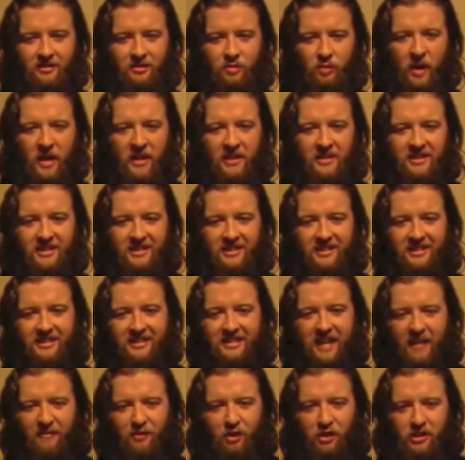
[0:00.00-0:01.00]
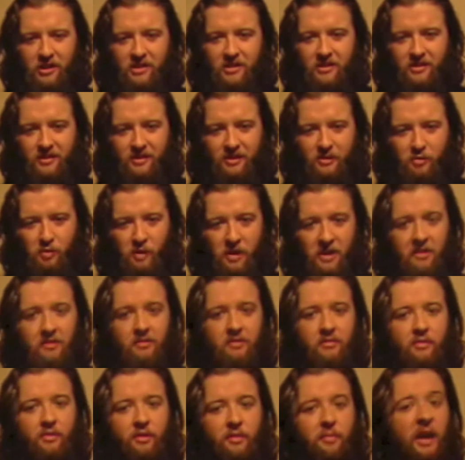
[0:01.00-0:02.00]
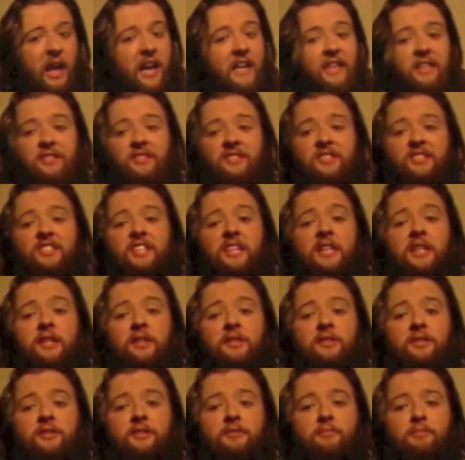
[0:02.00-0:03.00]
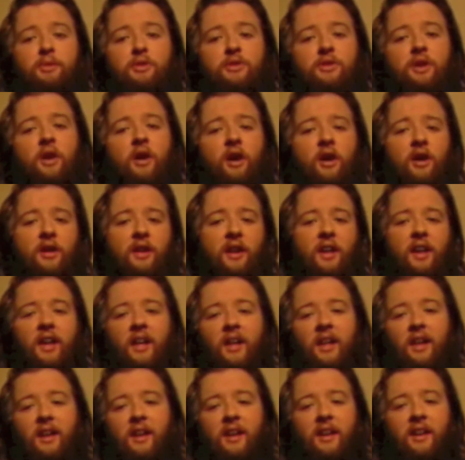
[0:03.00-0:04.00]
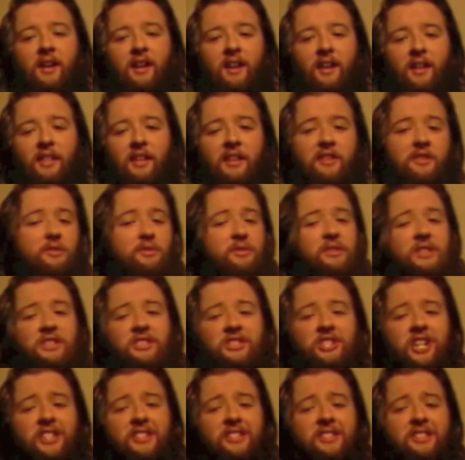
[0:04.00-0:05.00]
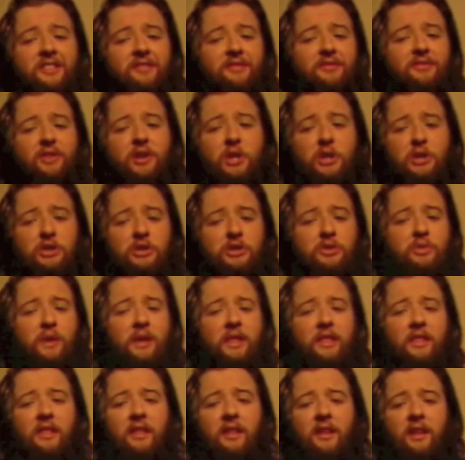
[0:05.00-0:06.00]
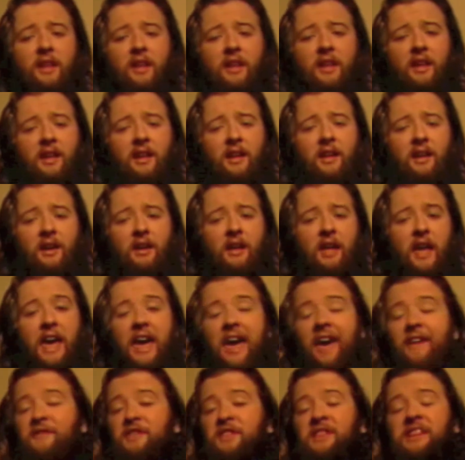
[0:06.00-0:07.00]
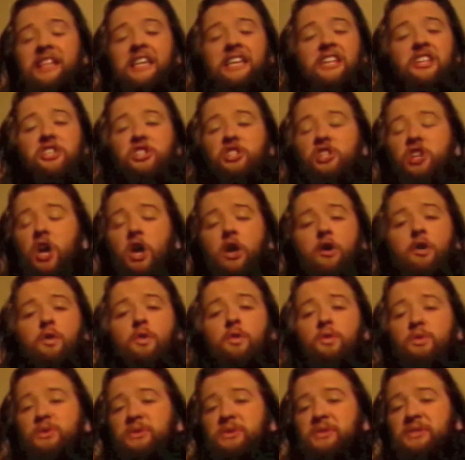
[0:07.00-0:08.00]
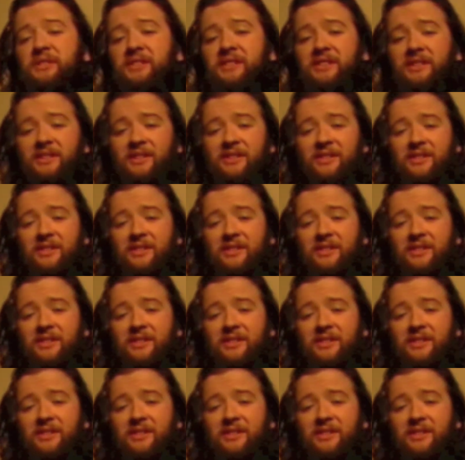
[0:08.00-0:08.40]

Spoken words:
When devils will the blackest sins put on, they do suggest it first with heavenly shows.